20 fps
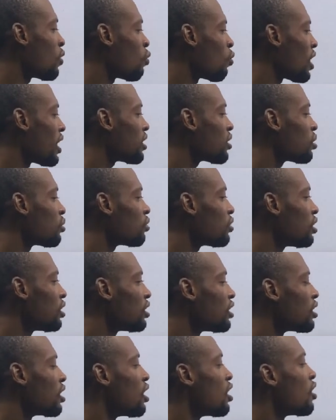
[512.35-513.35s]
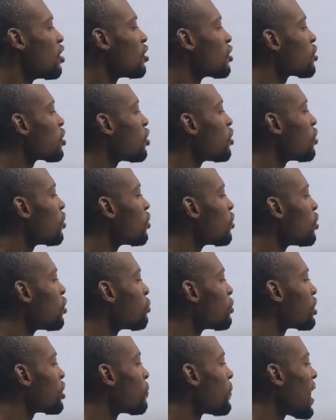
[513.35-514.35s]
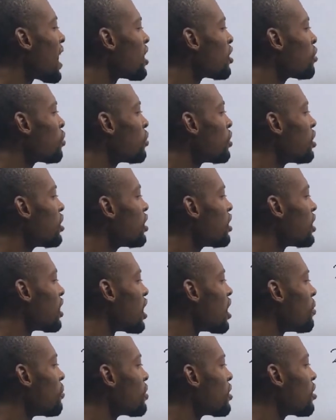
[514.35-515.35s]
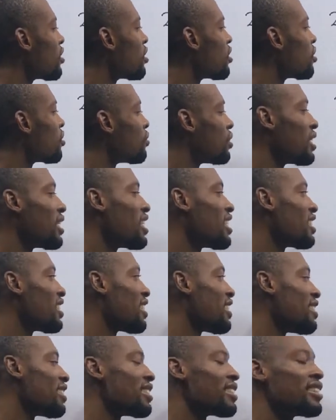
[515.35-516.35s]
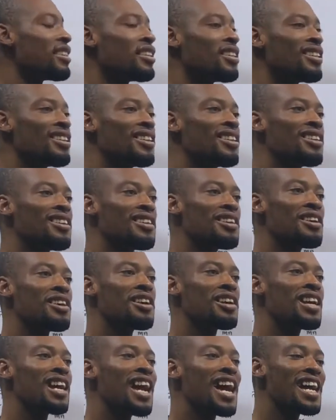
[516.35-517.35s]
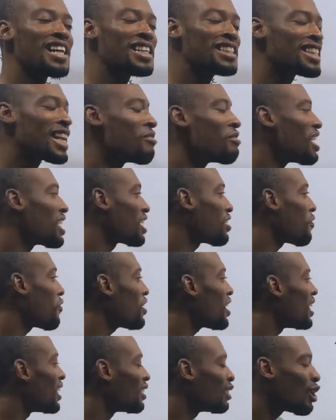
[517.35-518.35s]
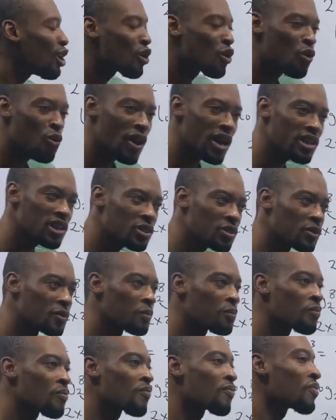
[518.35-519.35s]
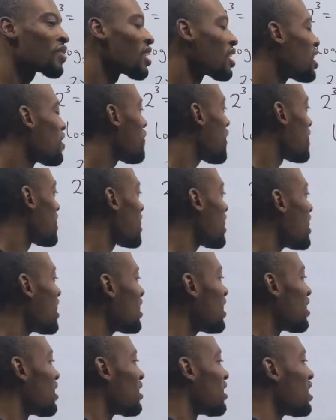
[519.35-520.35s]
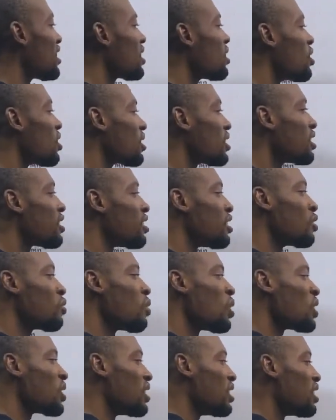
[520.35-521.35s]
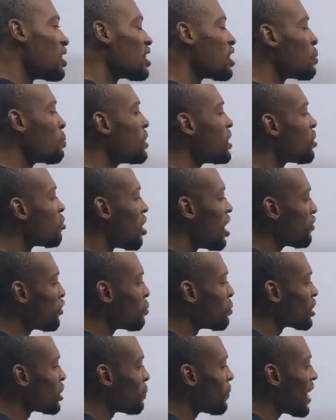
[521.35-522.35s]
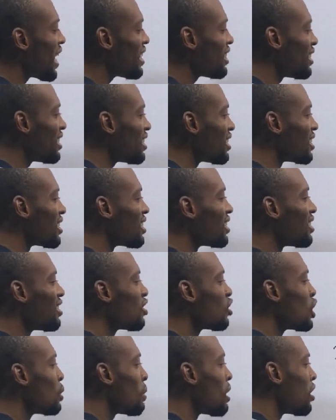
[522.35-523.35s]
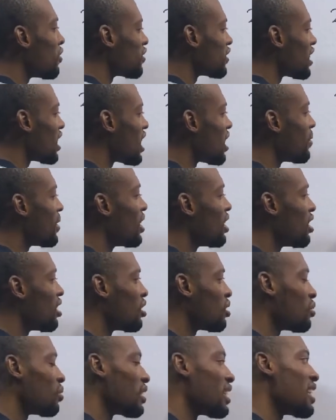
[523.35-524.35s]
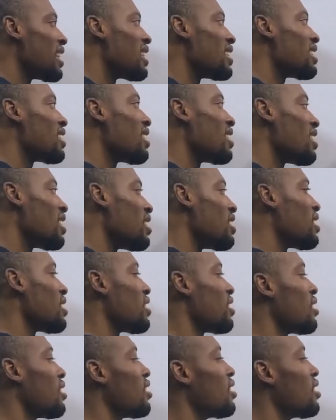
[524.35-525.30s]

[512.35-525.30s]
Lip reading: 1, 2, 3. So you multiply 2 3 times to get 8. Anytime you are given a log question, if I say this log this is equals this, it means you have to multiply this number of times to get 8.